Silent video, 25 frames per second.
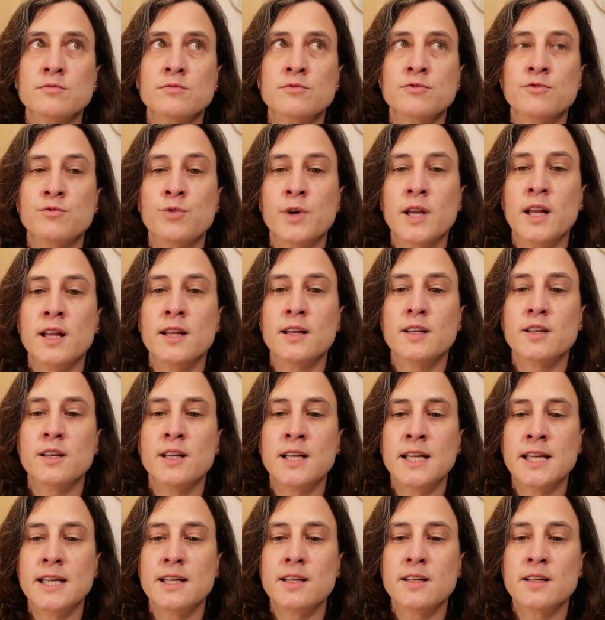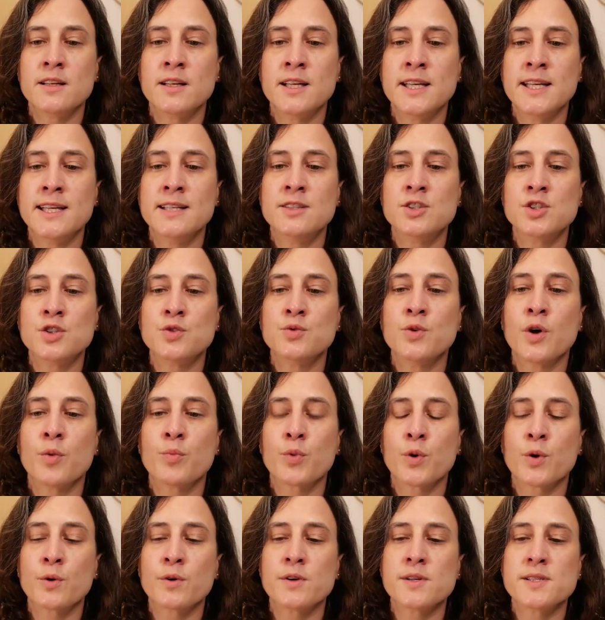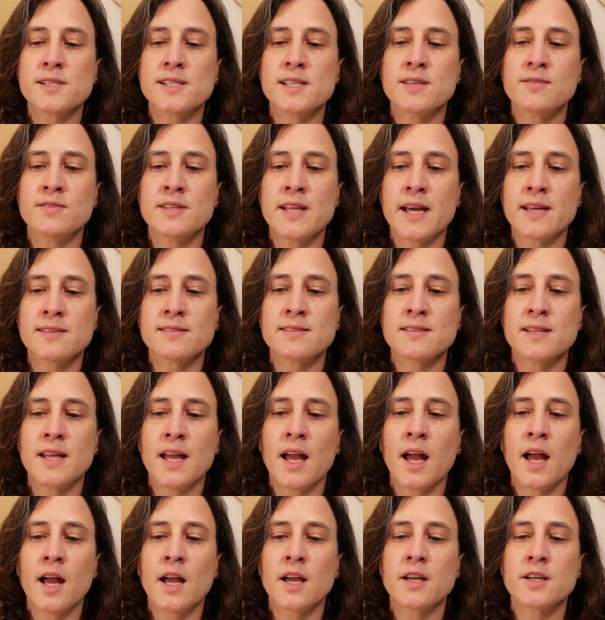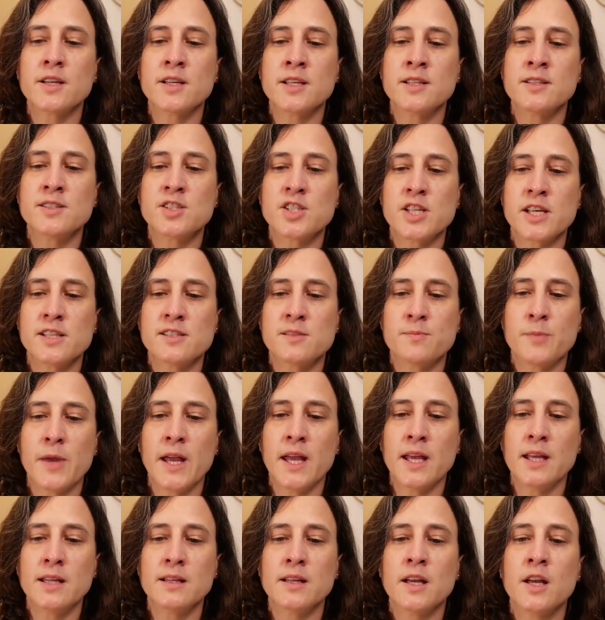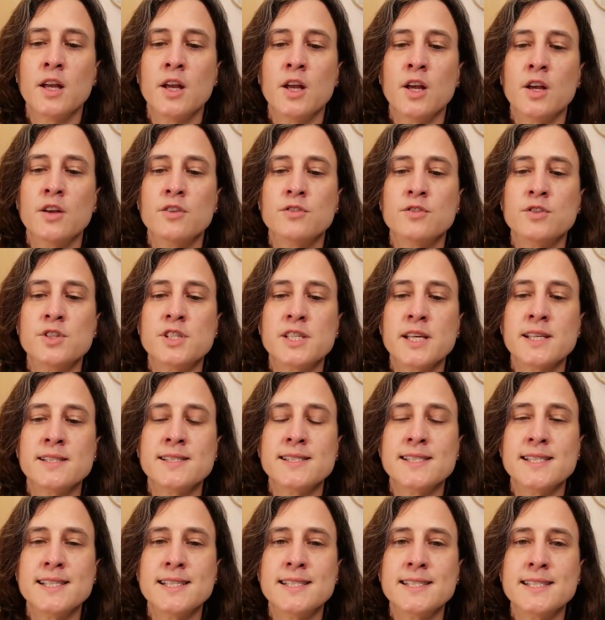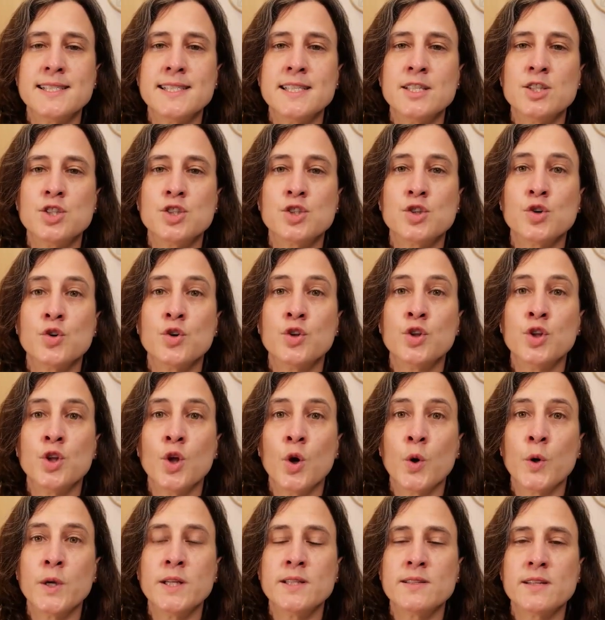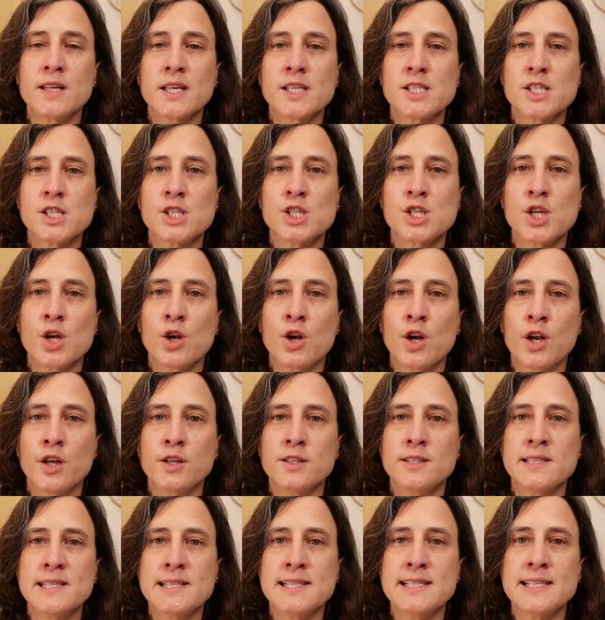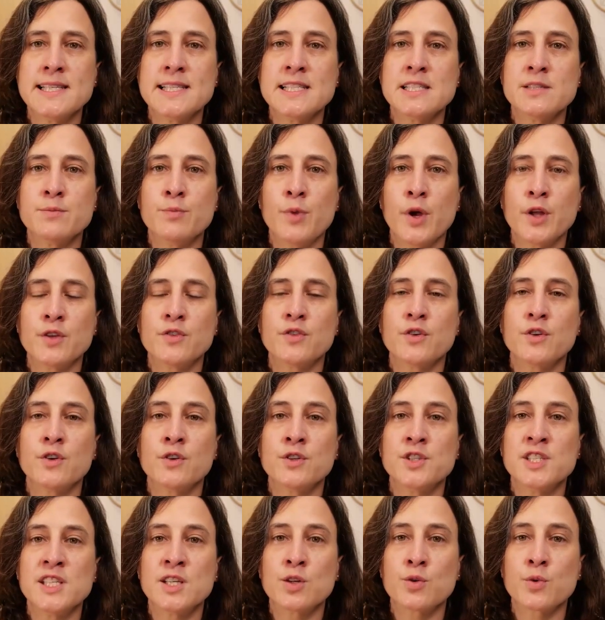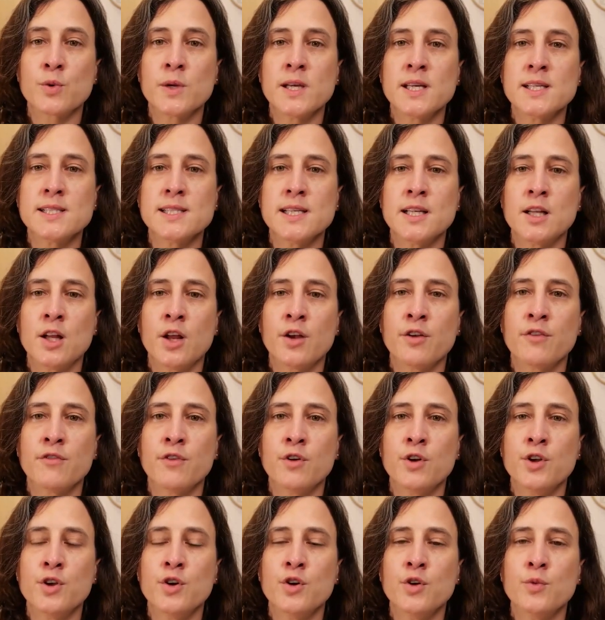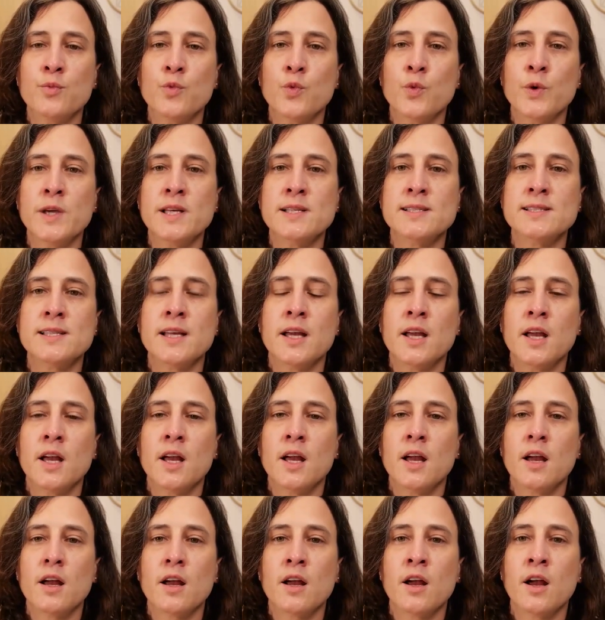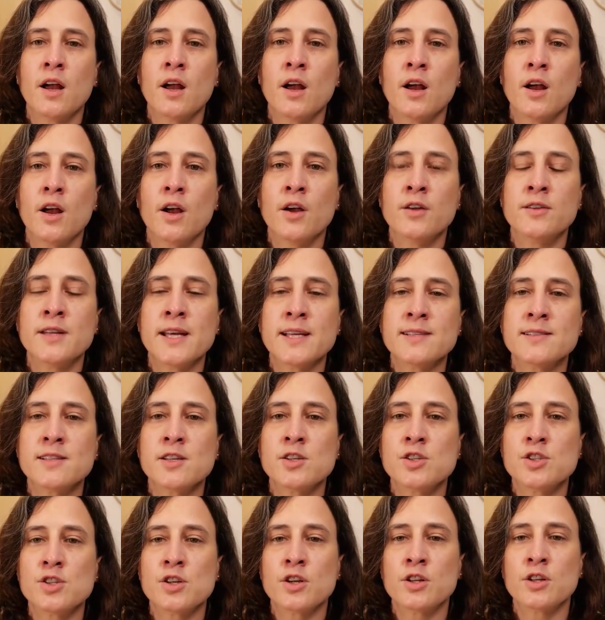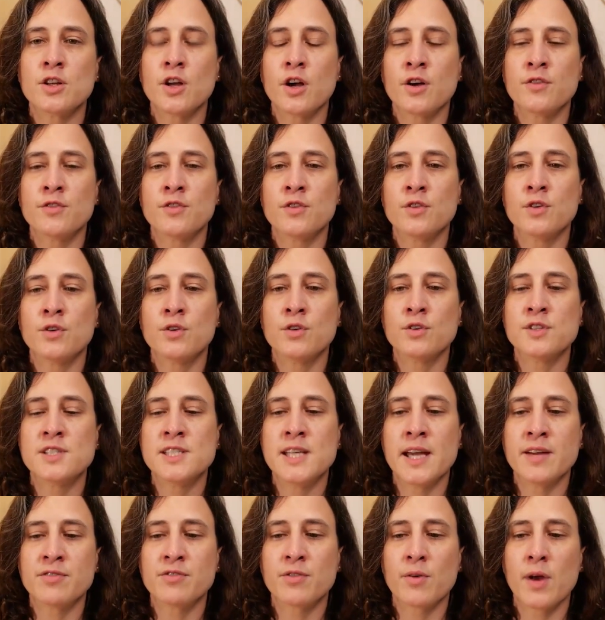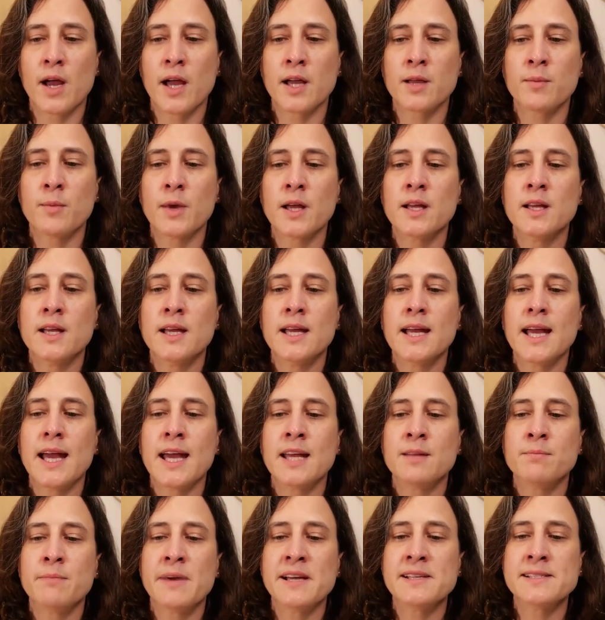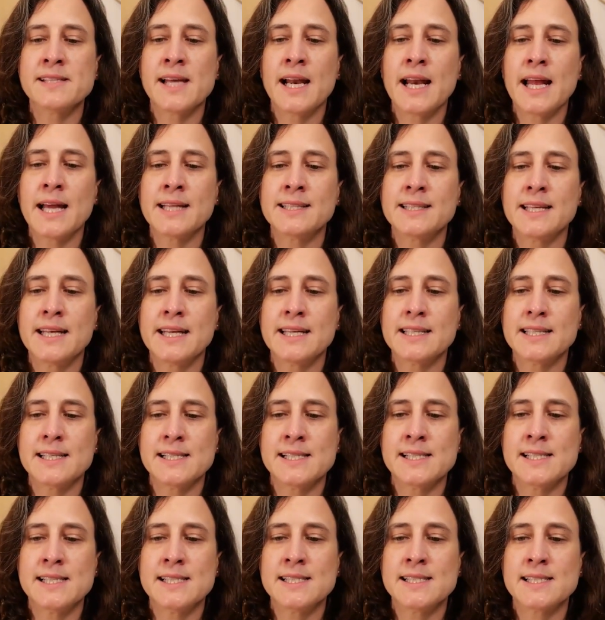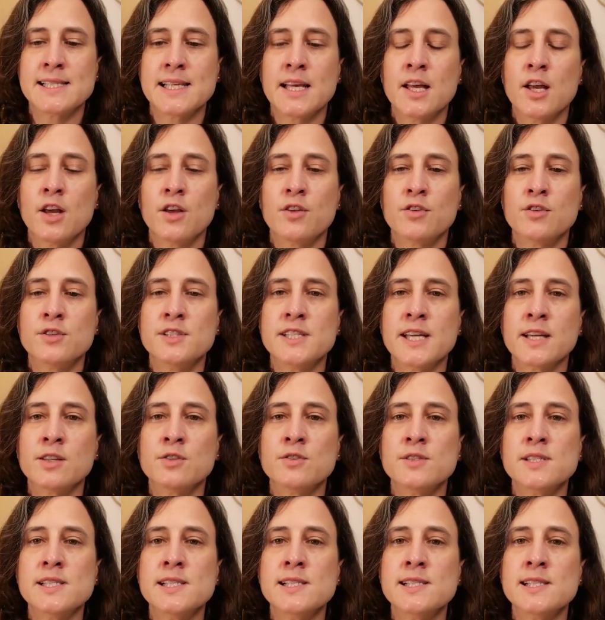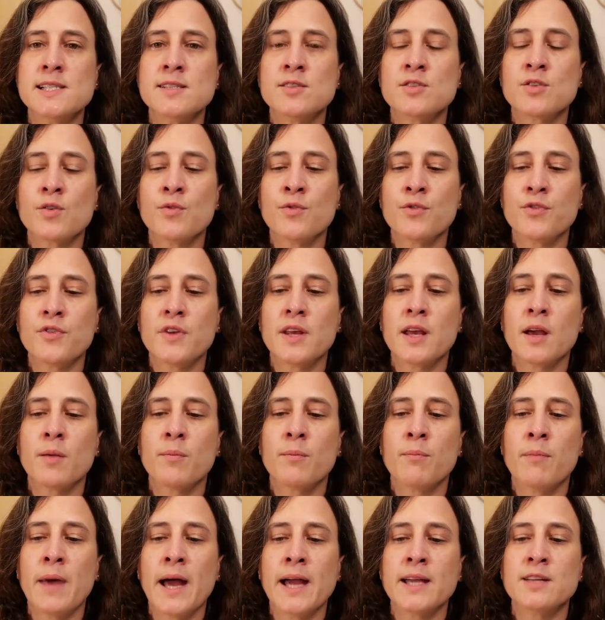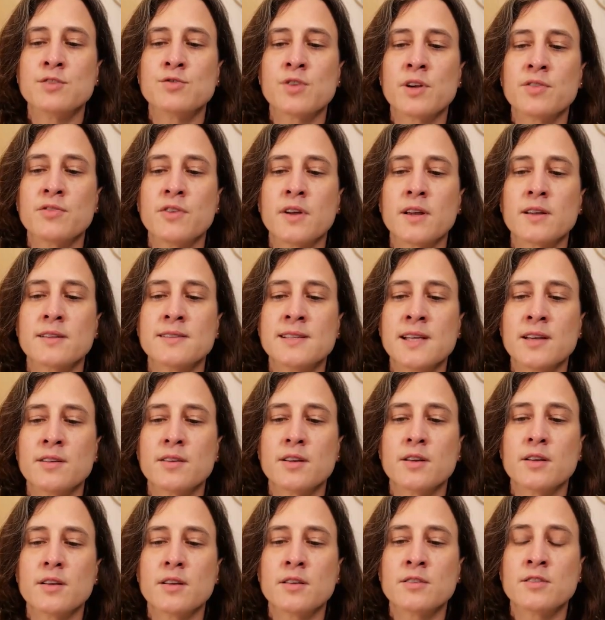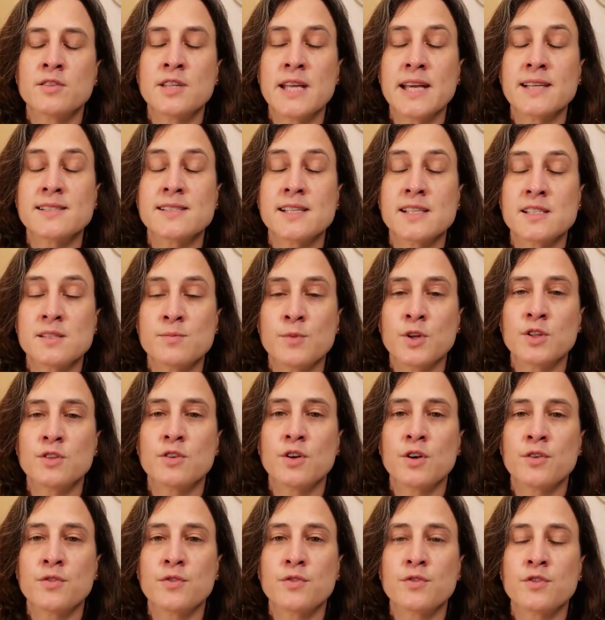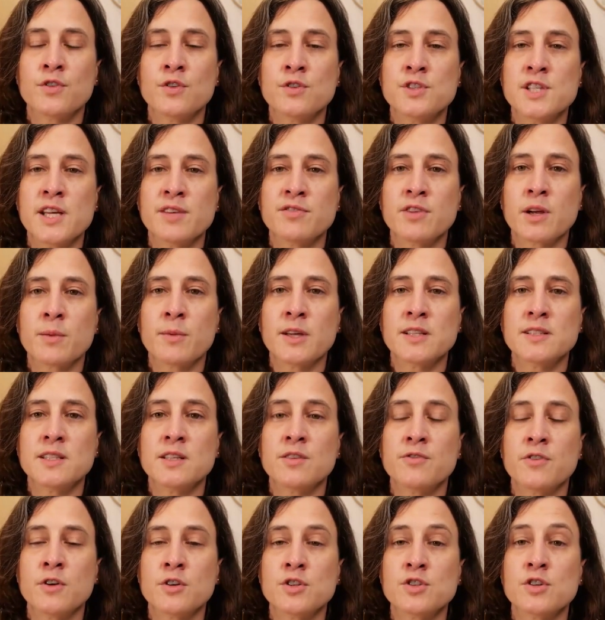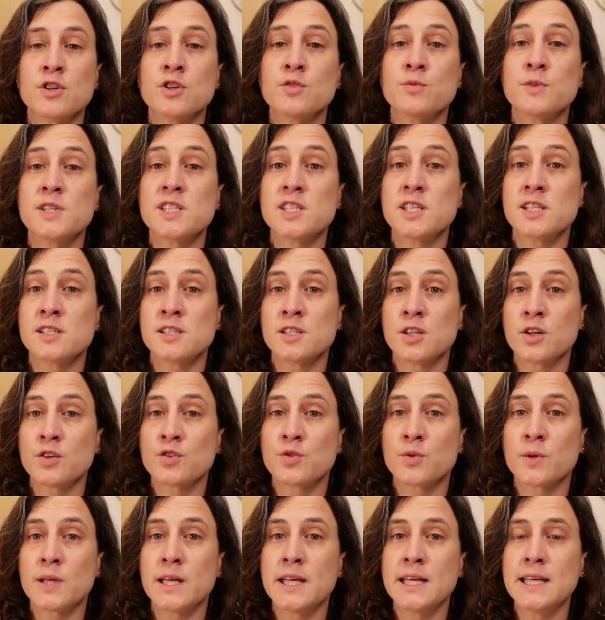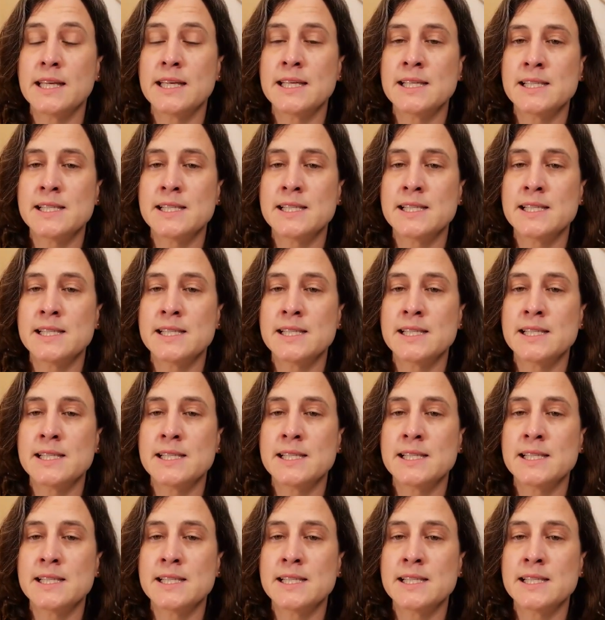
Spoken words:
will lead to a progressive dyspnea and chest pain. The chest CT showed no interstitial lung disease, but a decrease in lung volume with an ascension of the diaphragm and basal atelectasis. The diagnosis is confirmed by the assessment of the diaphragmatic function, which is not really